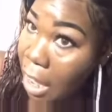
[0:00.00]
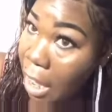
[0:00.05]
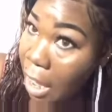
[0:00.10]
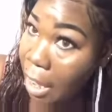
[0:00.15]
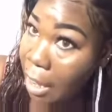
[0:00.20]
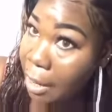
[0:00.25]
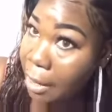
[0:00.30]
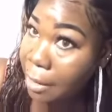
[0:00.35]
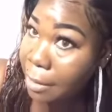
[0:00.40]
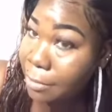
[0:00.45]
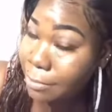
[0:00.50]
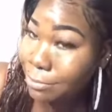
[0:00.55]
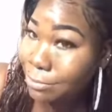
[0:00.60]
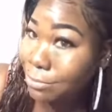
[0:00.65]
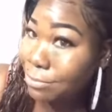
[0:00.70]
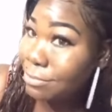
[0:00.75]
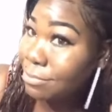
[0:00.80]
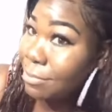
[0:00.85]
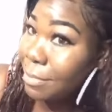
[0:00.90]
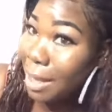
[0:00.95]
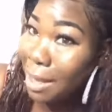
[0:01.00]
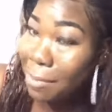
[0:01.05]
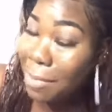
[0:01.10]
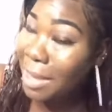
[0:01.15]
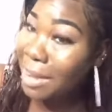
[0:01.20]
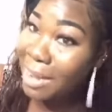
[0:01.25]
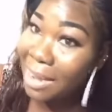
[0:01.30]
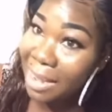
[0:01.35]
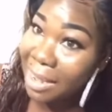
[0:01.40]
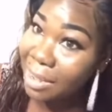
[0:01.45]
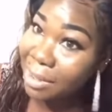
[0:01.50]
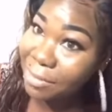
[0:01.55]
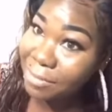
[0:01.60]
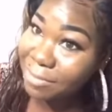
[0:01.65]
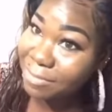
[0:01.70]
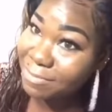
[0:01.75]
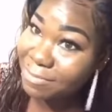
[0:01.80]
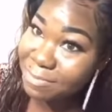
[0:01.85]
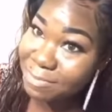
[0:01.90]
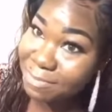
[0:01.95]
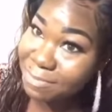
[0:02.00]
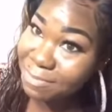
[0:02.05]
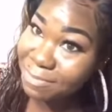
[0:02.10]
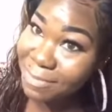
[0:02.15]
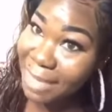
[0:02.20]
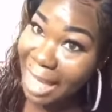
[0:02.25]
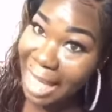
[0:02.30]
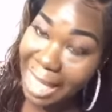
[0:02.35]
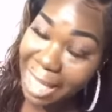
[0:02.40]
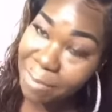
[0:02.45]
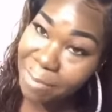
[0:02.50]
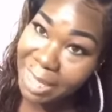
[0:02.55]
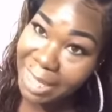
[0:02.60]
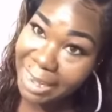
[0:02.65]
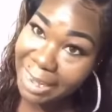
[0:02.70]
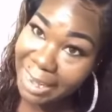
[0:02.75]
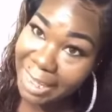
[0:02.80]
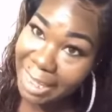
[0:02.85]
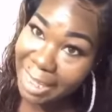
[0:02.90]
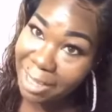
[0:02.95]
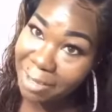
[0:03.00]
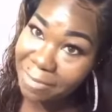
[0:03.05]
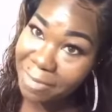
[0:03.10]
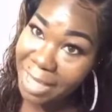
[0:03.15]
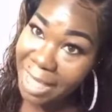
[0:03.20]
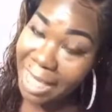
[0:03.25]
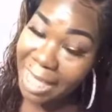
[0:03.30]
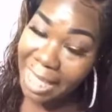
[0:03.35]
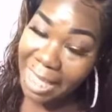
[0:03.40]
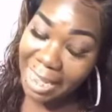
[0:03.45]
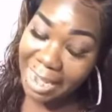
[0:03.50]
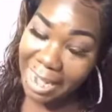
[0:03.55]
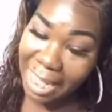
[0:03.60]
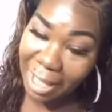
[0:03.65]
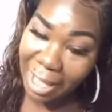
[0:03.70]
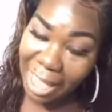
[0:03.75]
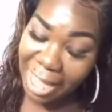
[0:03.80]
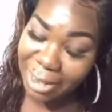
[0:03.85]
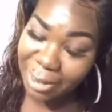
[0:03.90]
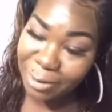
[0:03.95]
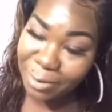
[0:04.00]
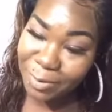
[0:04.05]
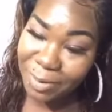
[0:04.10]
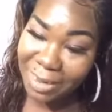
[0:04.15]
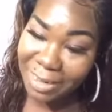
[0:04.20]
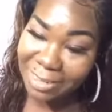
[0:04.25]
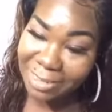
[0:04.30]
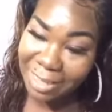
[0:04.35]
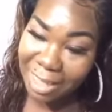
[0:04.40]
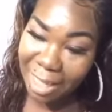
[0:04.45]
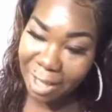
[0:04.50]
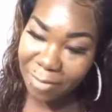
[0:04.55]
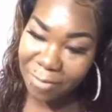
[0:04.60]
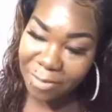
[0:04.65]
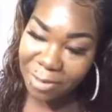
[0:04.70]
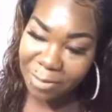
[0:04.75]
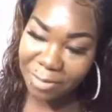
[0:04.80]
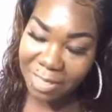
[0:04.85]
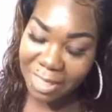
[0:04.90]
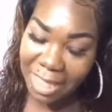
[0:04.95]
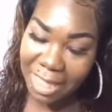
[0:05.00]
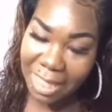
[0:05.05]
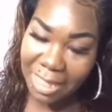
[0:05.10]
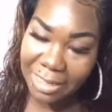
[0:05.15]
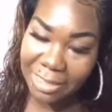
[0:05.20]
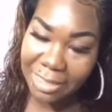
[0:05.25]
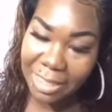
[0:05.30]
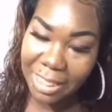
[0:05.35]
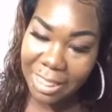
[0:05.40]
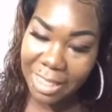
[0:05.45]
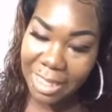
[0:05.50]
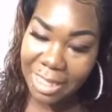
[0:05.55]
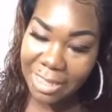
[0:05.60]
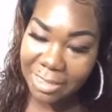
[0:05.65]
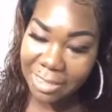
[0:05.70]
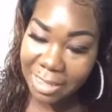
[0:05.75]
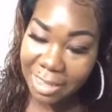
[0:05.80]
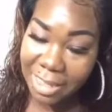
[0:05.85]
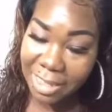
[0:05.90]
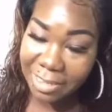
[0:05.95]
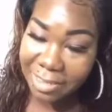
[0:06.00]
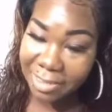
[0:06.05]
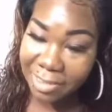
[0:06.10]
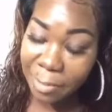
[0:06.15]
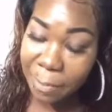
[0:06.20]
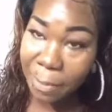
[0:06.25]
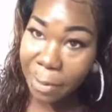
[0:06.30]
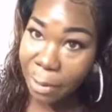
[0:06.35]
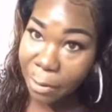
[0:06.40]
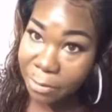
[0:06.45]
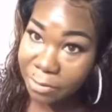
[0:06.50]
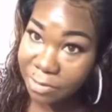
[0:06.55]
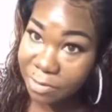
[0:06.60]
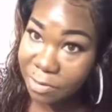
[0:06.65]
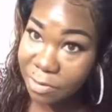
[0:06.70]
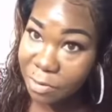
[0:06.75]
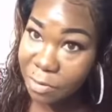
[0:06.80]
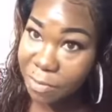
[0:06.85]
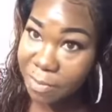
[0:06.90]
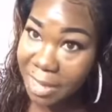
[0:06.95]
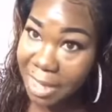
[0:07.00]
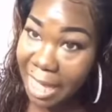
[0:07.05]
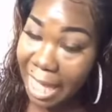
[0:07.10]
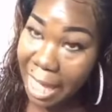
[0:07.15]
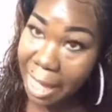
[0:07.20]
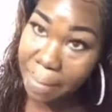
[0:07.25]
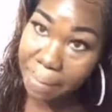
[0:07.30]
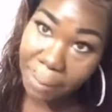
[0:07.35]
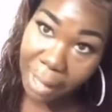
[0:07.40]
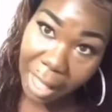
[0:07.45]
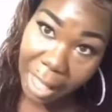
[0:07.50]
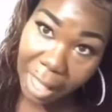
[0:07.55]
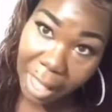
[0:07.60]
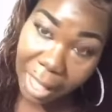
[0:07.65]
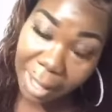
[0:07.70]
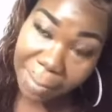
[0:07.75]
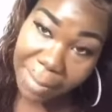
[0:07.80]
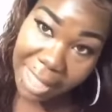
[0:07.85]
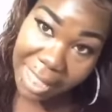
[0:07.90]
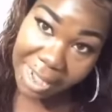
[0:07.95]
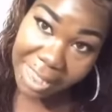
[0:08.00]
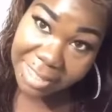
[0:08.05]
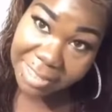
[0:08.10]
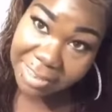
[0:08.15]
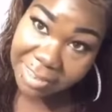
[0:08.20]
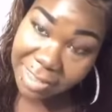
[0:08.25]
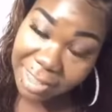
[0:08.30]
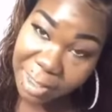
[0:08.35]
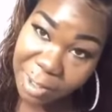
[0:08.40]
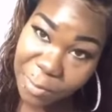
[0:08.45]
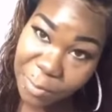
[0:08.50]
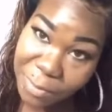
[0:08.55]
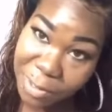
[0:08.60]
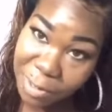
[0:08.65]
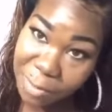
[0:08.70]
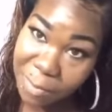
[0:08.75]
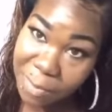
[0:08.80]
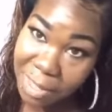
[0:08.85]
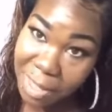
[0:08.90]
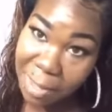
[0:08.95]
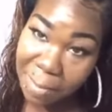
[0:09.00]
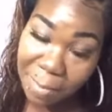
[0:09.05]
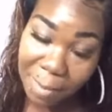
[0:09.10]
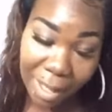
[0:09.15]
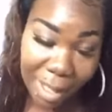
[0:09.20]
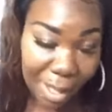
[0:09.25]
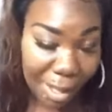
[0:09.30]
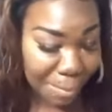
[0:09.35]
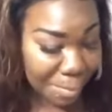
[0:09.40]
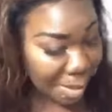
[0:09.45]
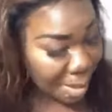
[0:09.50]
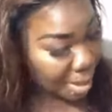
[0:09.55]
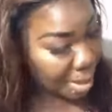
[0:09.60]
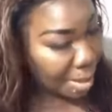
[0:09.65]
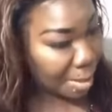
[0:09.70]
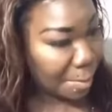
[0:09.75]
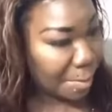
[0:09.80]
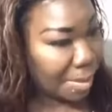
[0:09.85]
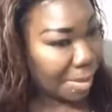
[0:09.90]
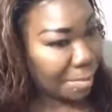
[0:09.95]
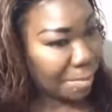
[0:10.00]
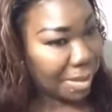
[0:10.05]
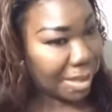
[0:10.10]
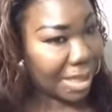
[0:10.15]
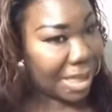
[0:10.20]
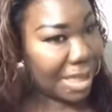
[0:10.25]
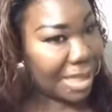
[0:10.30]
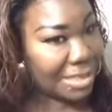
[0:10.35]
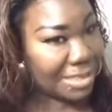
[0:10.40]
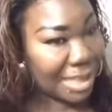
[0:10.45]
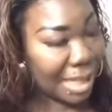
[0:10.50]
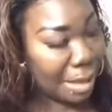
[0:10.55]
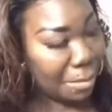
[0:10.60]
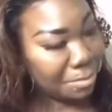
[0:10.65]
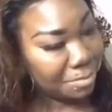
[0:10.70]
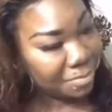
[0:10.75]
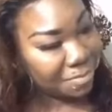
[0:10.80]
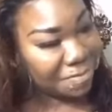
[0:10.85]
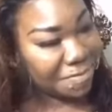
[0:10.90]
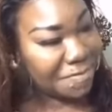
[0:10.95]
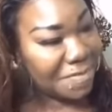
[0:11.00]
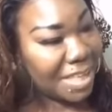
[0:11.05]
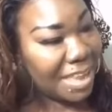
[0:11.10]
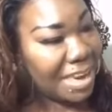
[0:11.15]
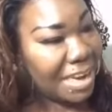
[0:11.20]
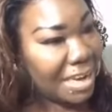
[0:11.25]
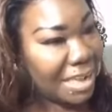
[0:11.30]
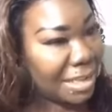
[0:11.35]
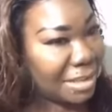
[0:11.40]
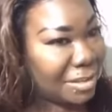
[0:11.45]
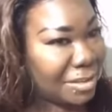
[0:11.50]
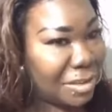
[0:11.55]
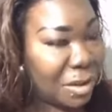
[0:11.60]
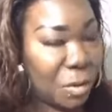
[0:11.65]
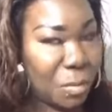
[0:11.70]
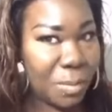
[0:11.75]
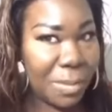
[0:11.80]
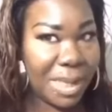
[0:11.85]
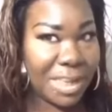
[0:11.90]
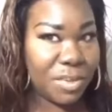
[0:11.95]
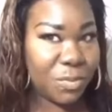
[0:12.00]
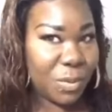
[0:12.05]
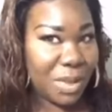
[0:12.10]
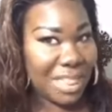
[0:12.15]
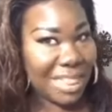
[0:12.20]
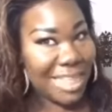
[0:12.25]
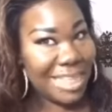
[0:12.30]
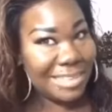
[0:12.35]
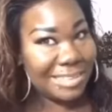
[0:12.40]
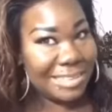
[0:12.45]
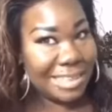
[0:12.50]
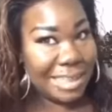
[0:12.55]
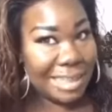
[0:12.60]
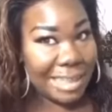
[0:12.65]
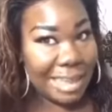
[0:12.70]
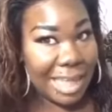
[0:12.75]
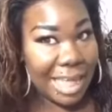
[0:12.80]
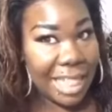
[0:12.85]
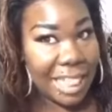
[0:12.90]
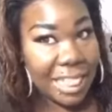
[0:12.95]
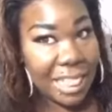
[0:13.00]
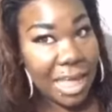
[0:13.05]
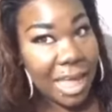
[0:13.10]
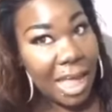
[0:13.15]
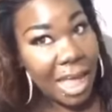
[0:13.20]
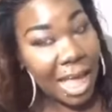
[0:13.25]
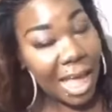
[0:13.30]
I'm in love. I am in love. Now I do want to say a few things. This is supposed to be a bob, and it still will be a bob, but because I'm feeling it so much with this length,